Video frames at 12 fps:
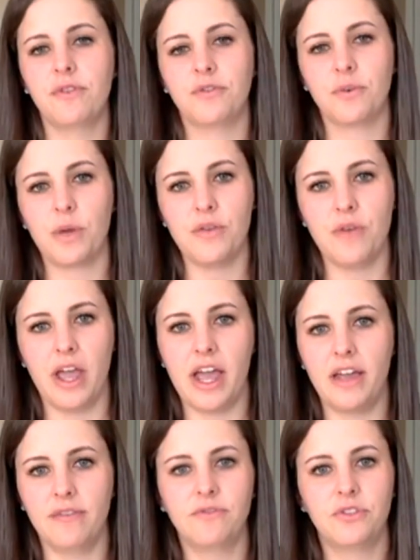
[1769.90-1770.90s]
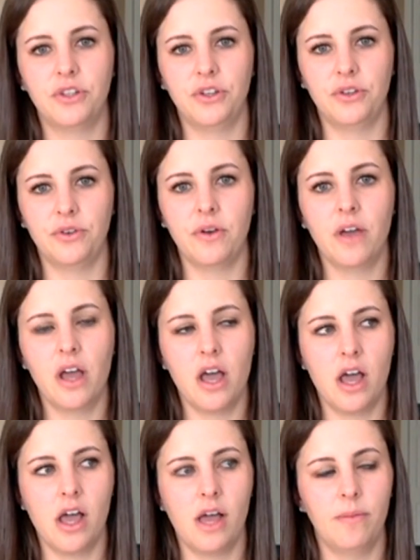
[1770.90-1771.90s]
for what you have too
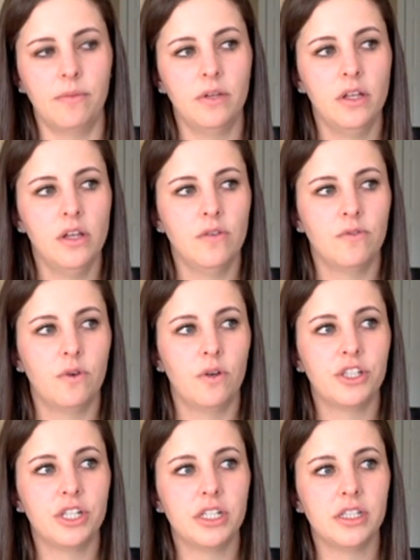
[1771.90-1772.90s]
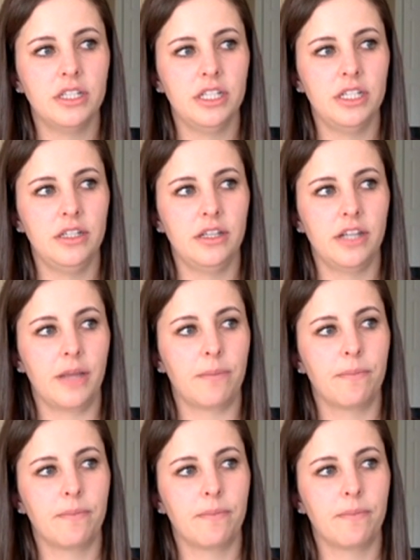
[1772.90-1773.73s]
um fortunately like